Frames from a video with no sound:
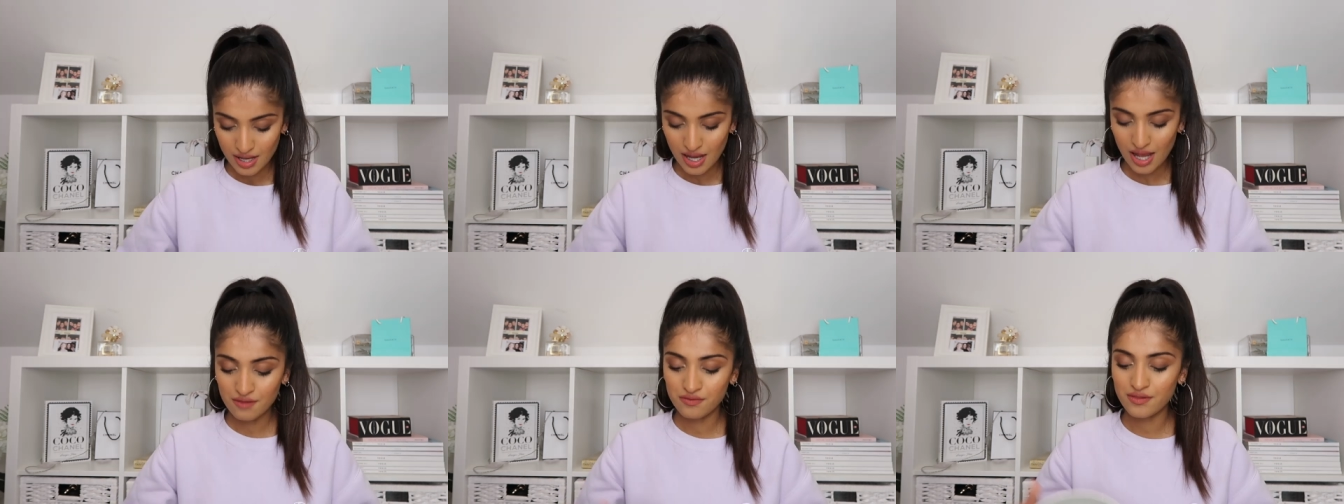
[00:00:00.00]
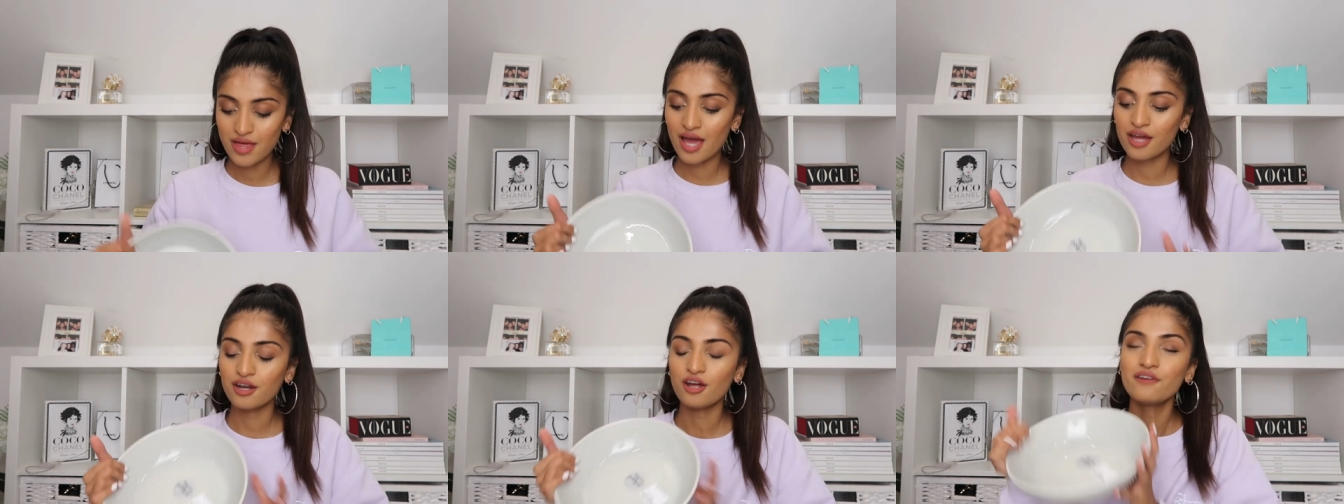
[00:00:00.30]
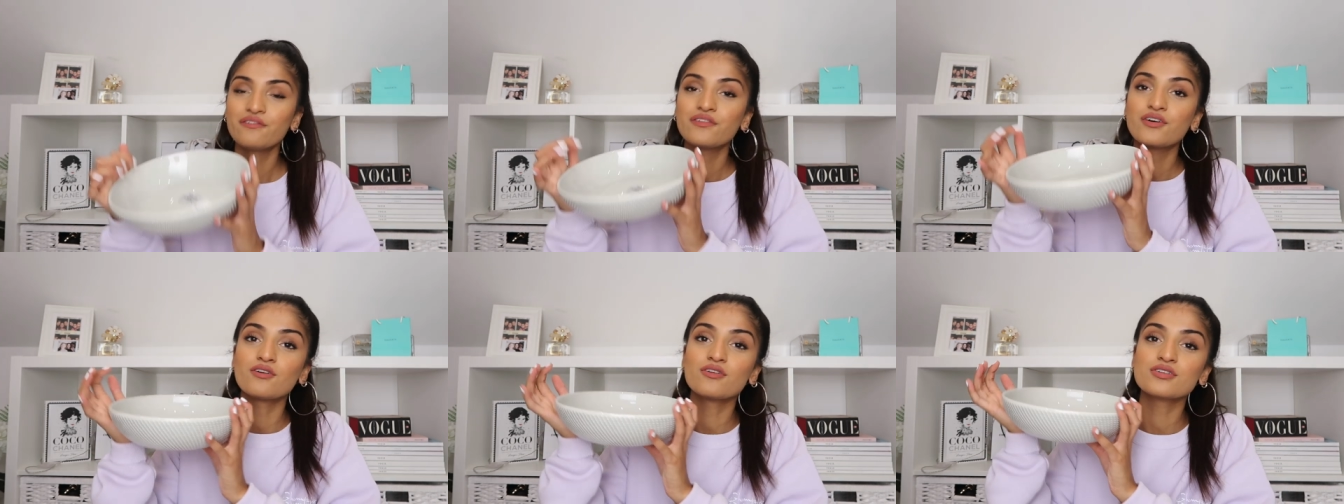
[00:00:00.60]
And then
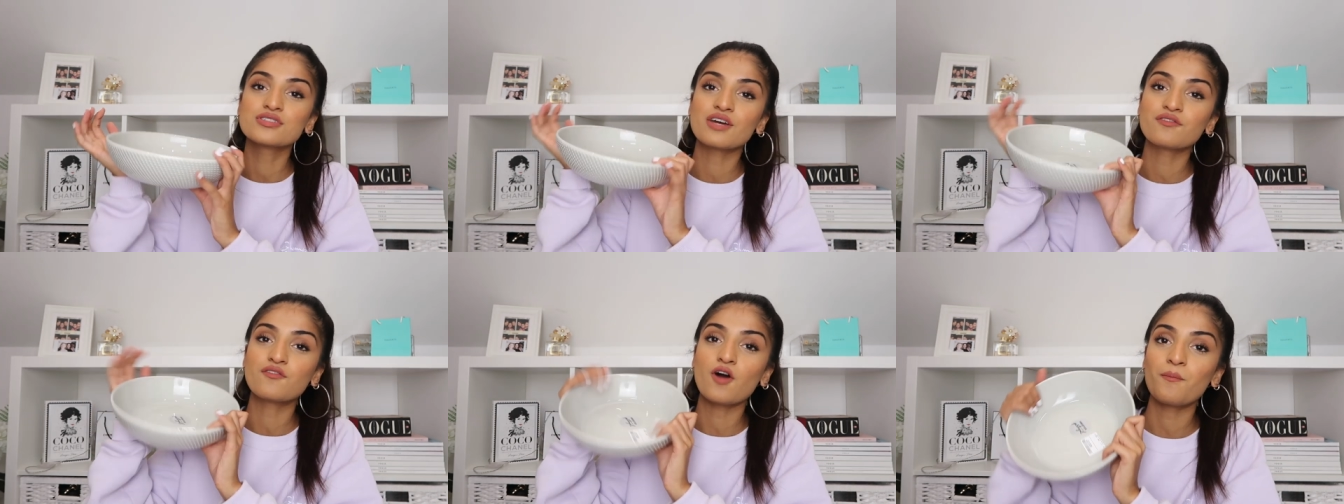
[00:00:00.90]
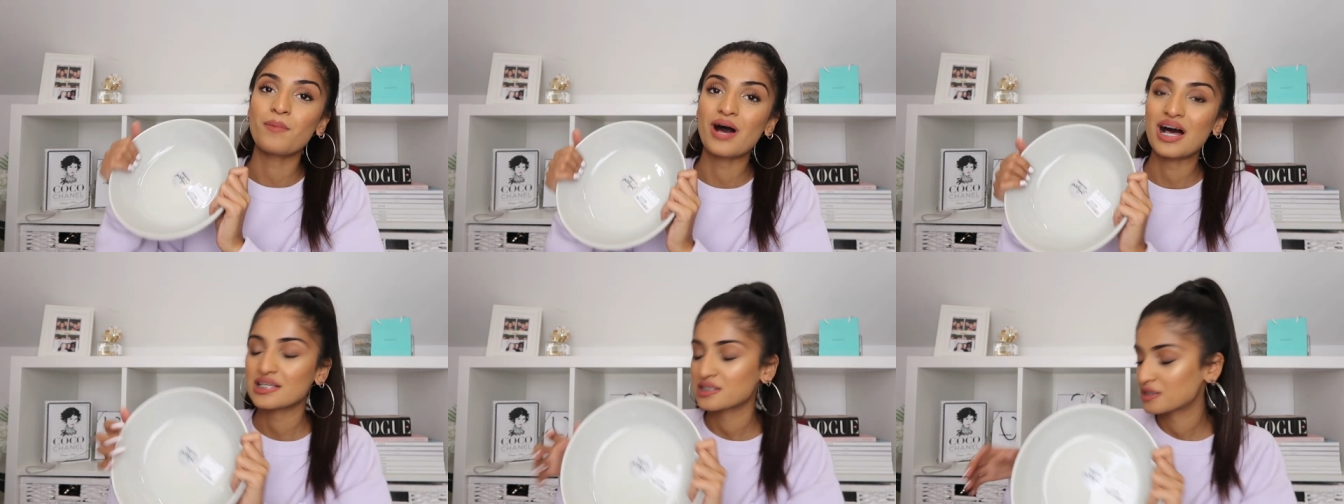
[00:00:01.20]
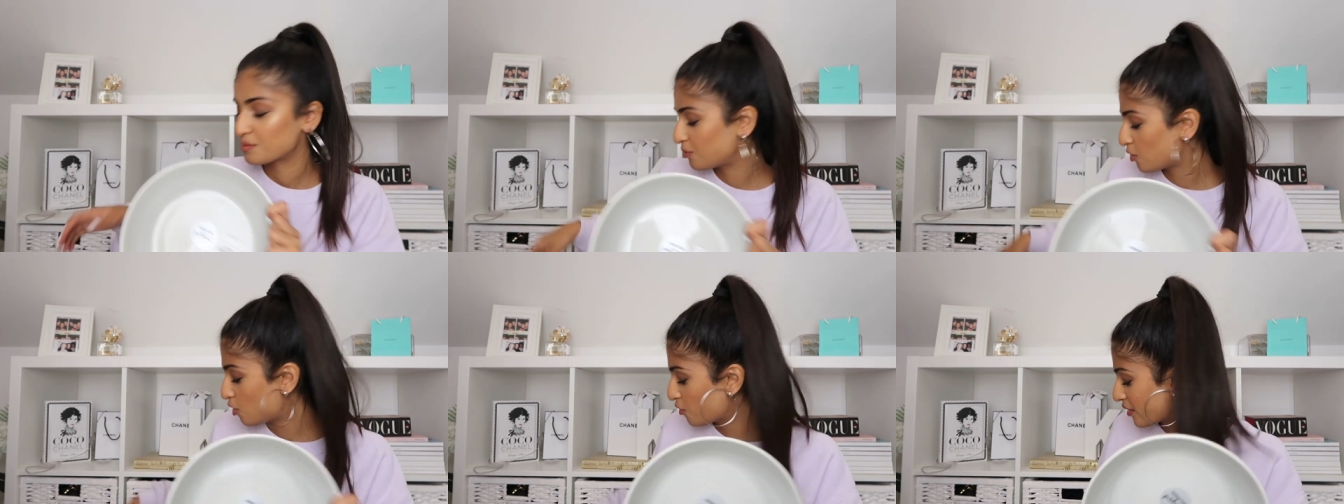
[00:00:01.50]
of course I've got a
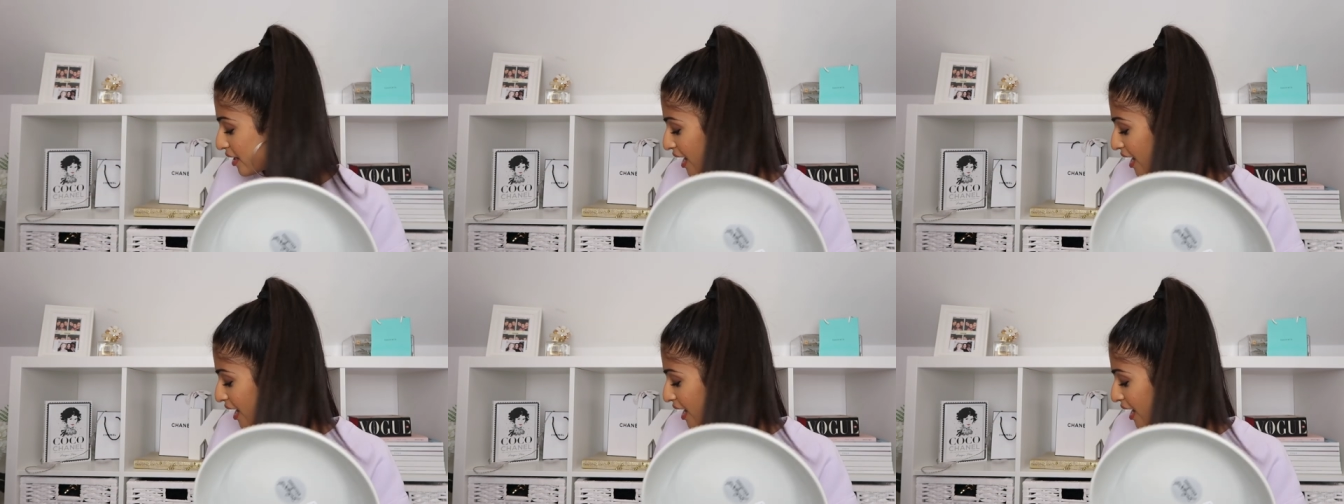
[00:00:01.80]
pasta bowl.